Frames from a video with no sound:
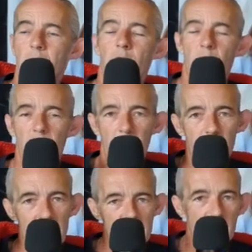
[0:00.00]
you know,
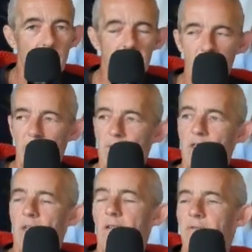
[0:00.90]
peace of mind it
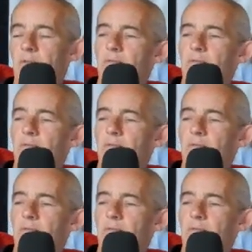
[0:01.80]
gives you. And if